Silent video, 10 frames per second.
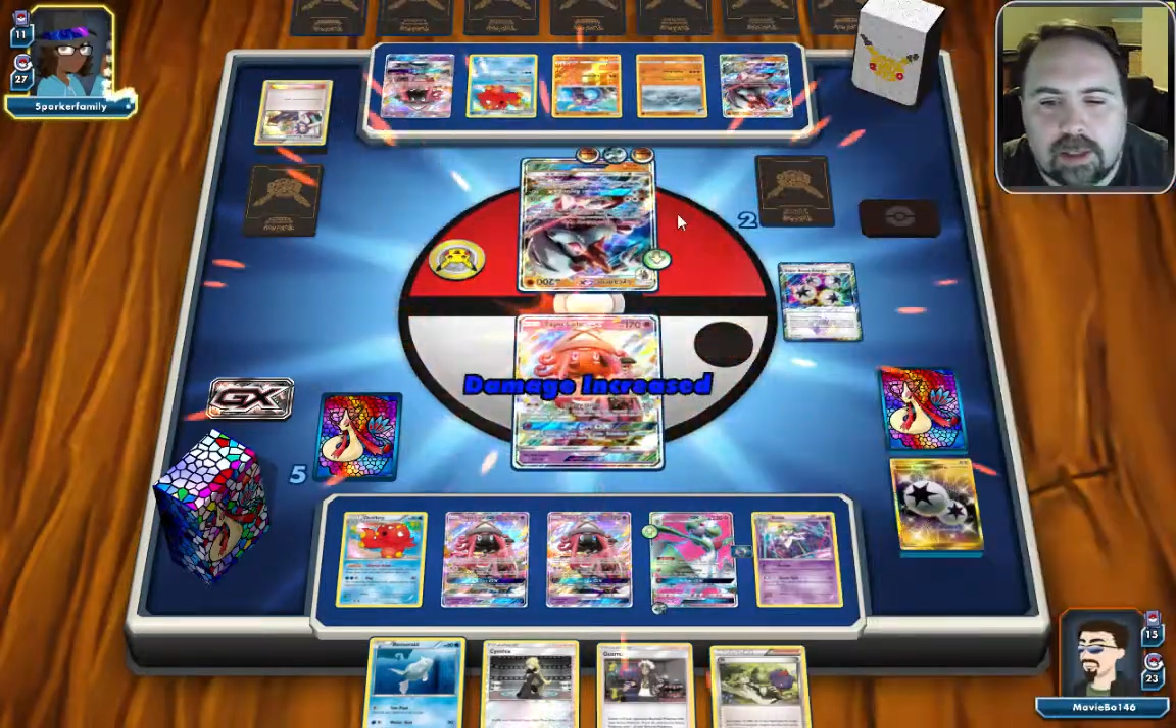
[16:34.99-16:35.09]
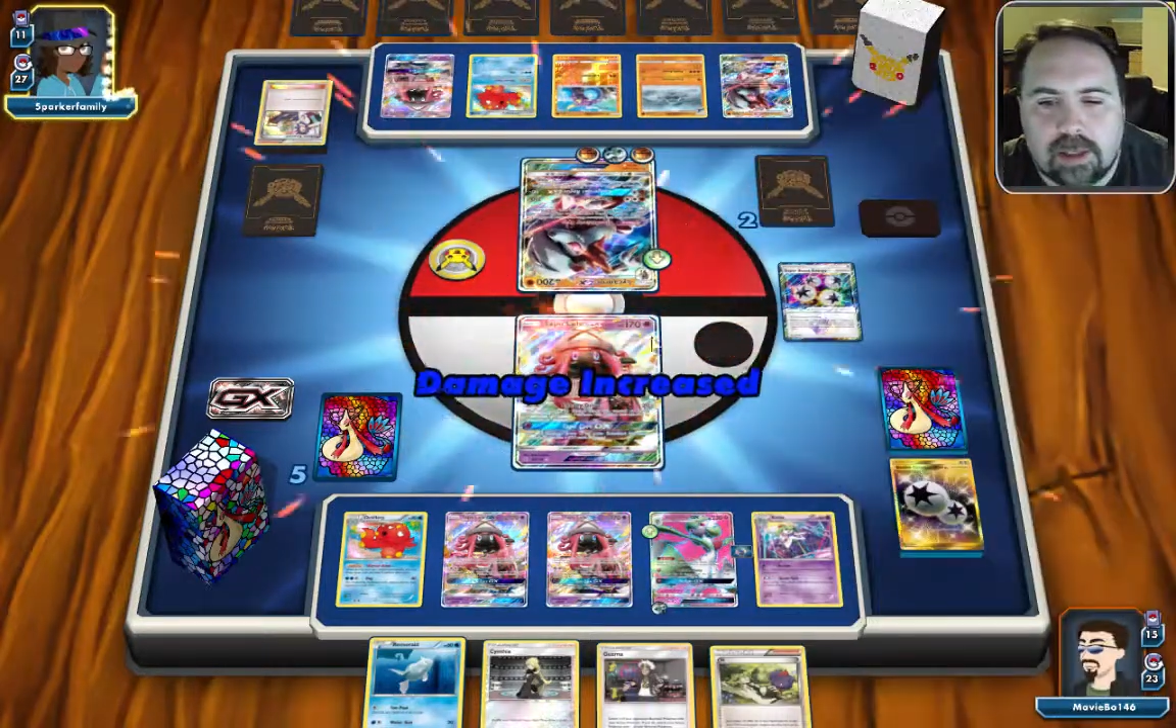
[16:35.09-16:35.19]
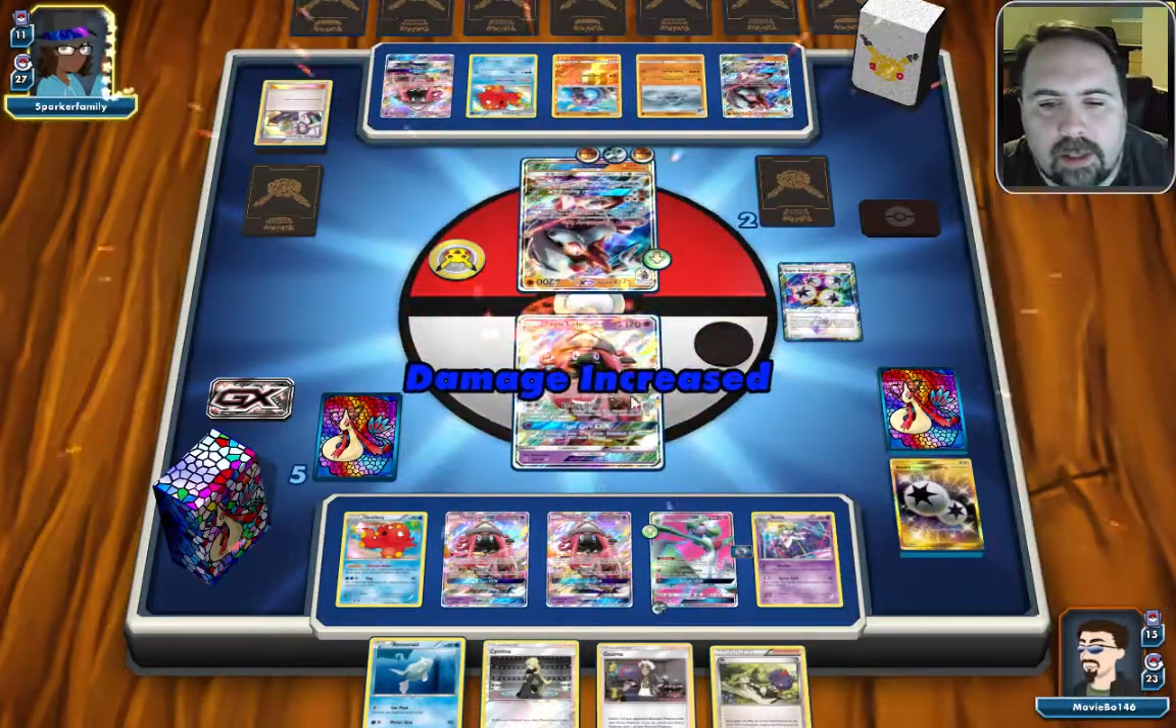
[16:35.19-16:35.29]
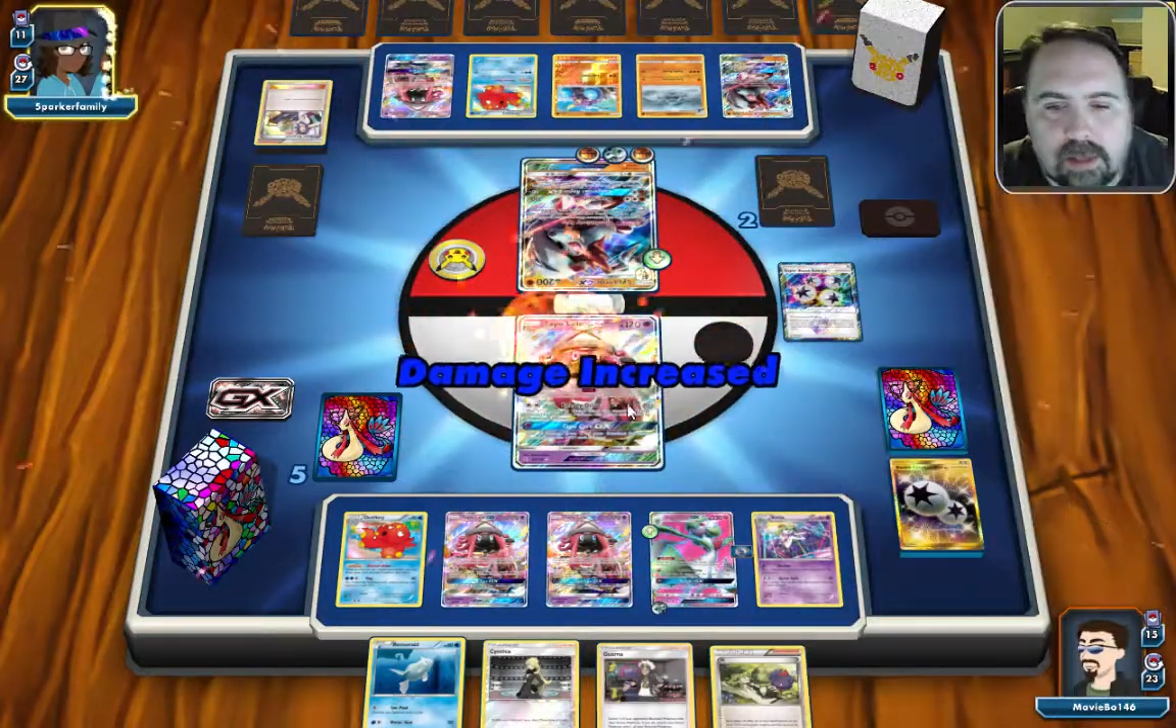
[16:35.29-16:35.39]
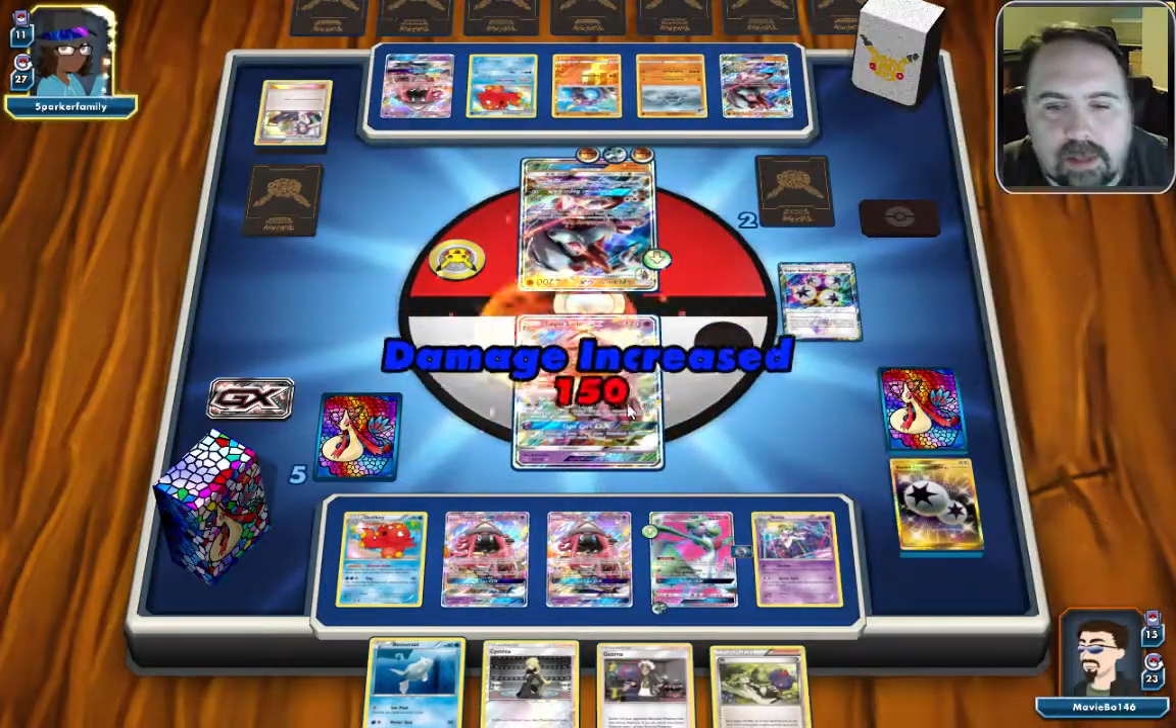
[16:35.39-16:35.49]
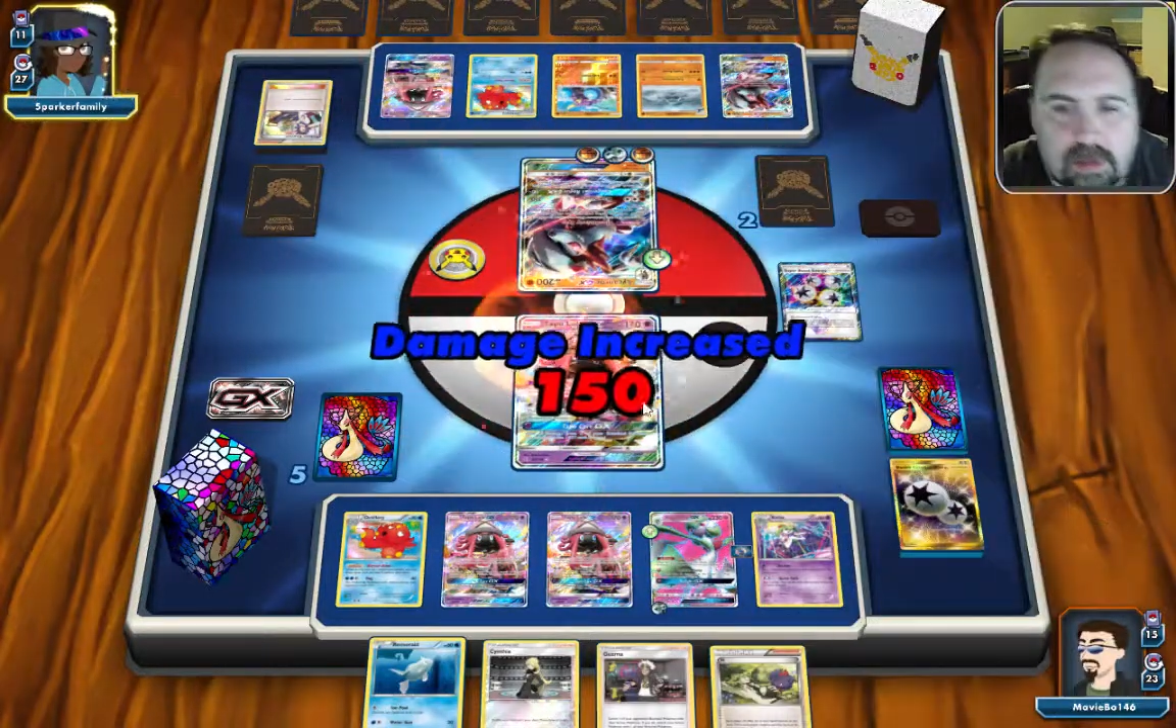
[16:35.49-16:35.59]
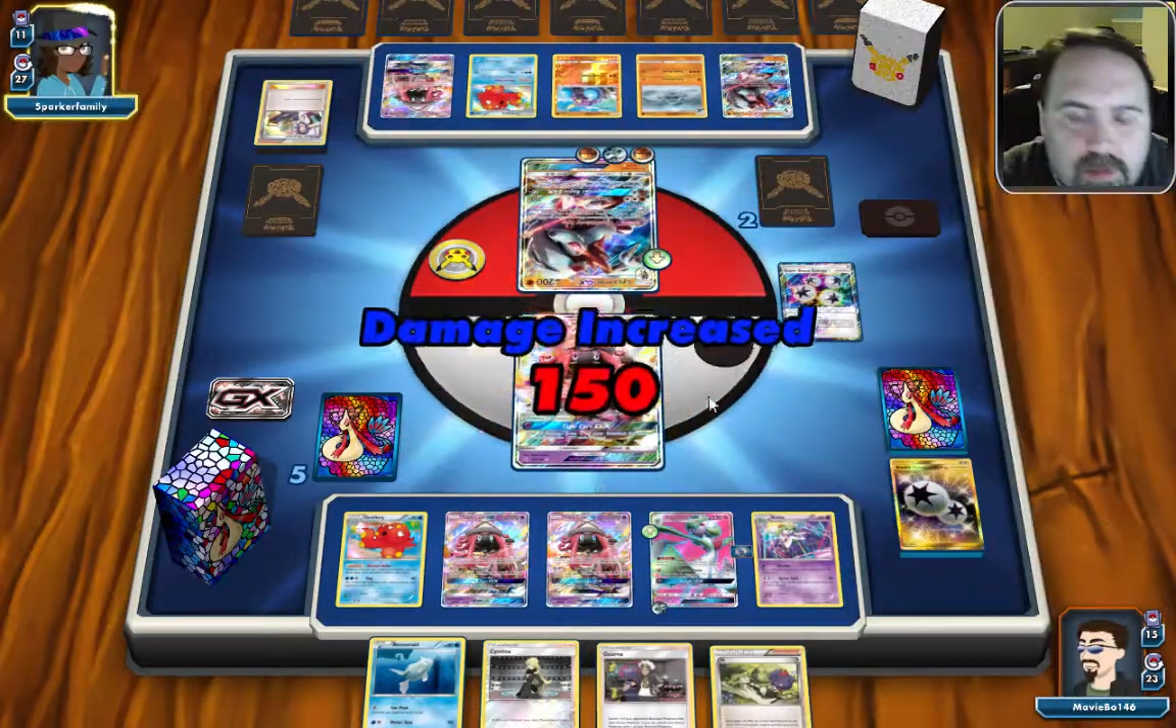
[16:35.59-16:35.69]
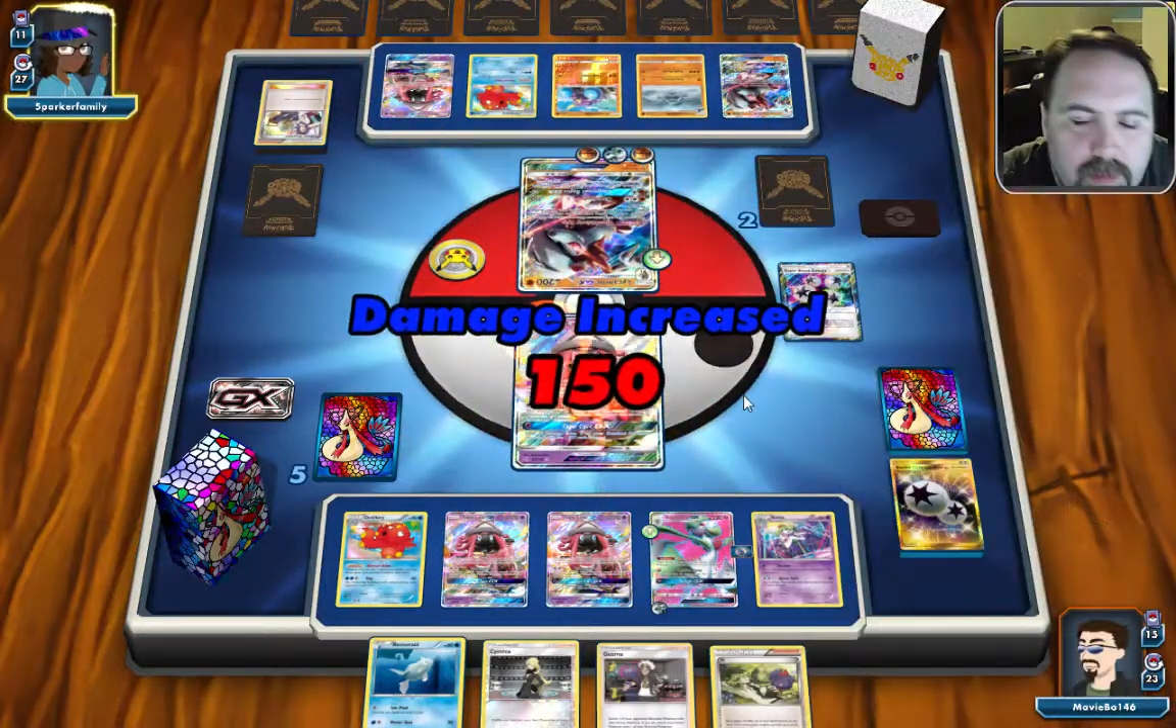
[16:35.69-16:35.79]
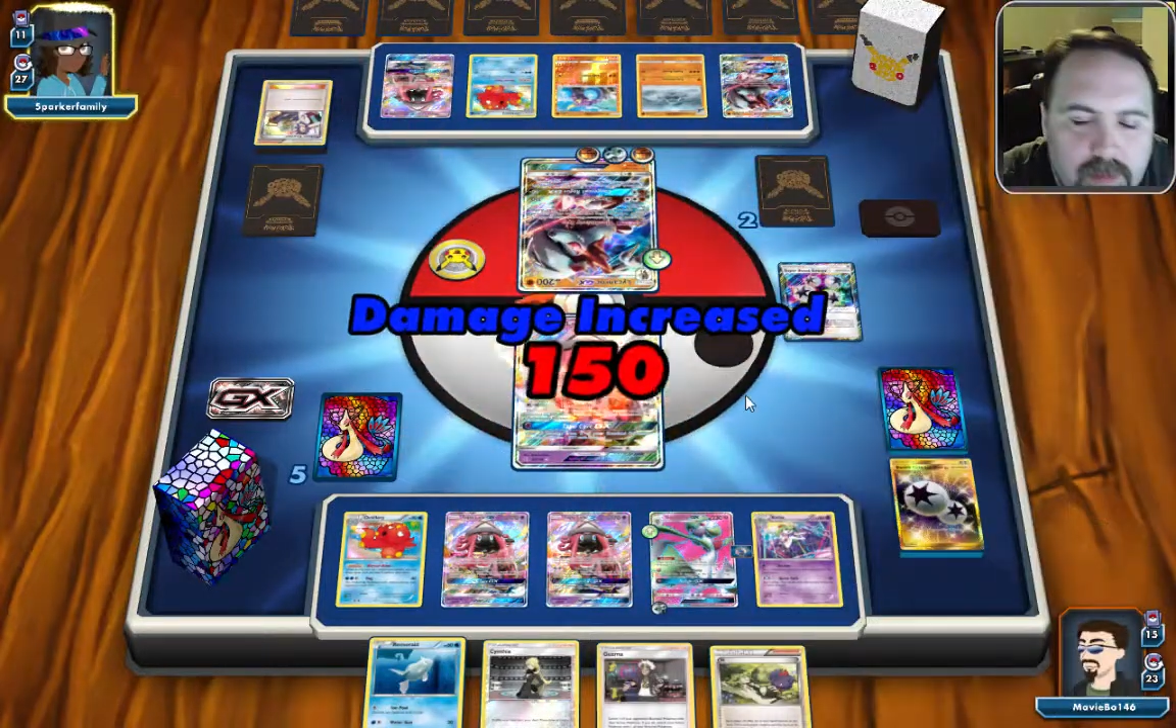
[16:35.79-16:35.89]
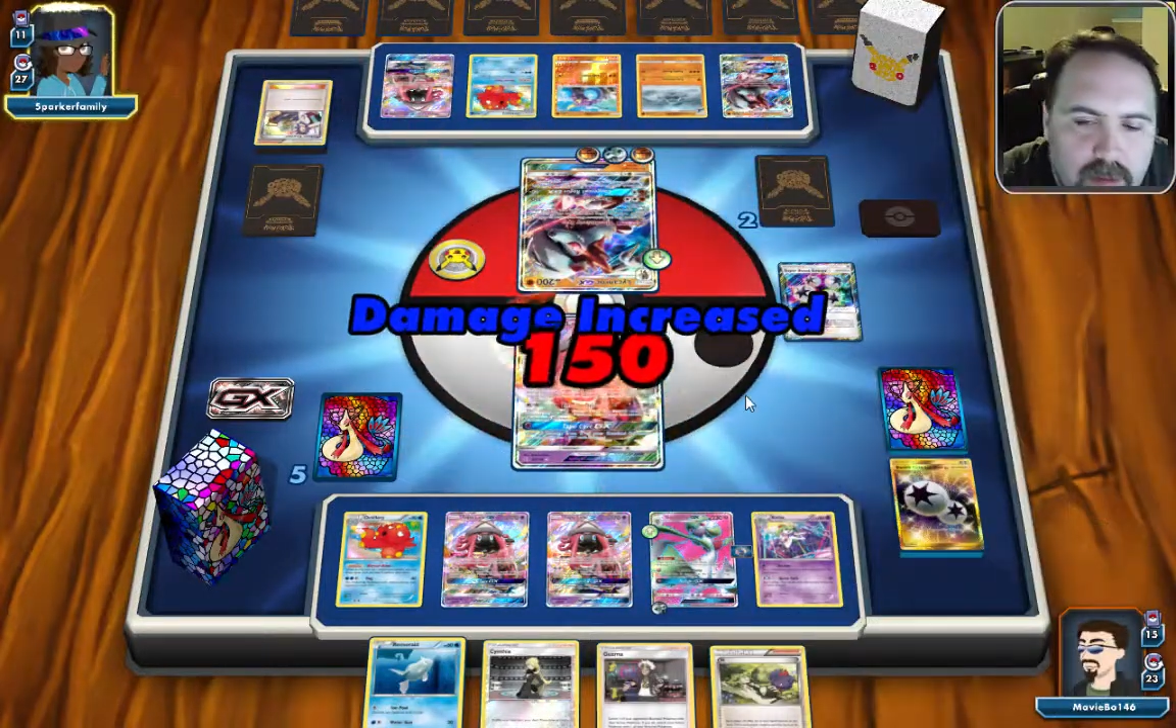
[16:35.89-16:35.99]
get
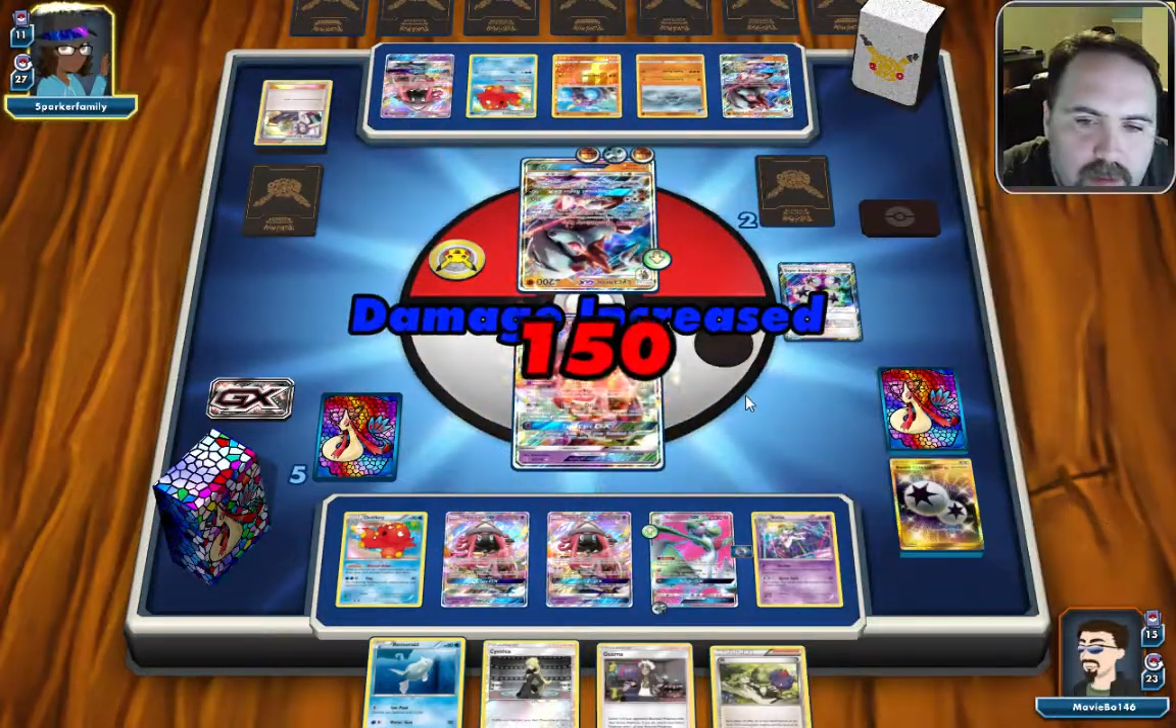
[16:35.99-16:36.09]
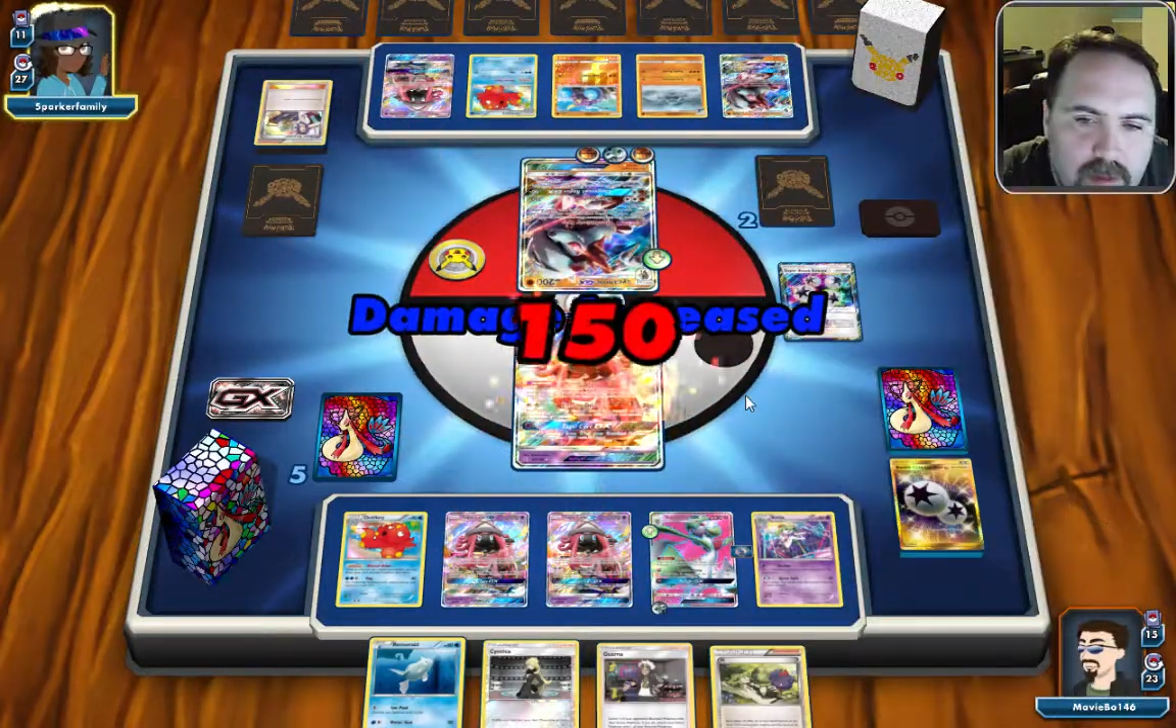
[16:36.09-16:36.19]
his